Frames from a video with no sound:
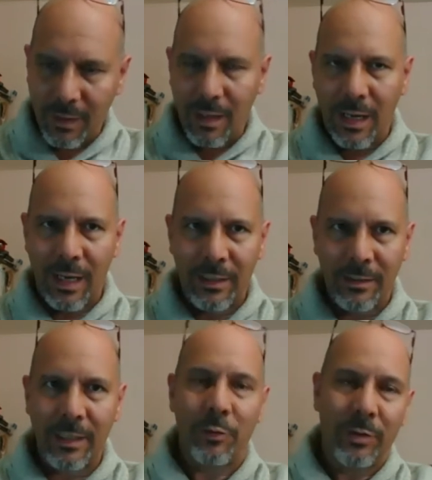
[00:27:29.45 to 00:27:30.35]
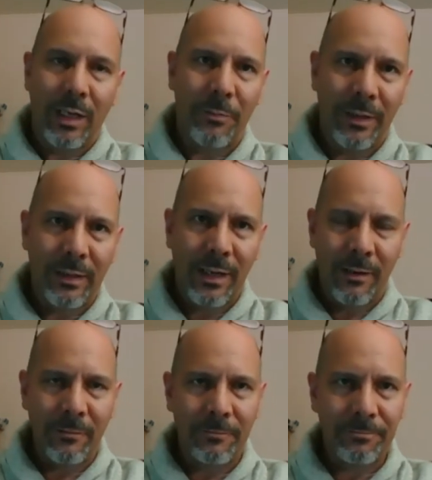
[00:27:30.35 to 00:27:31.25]
And then you set up an
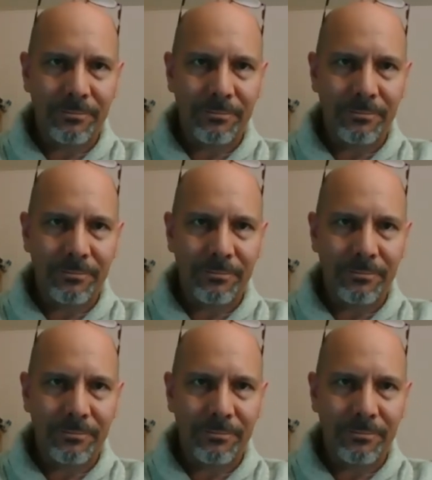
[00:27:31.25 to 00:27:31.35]
account.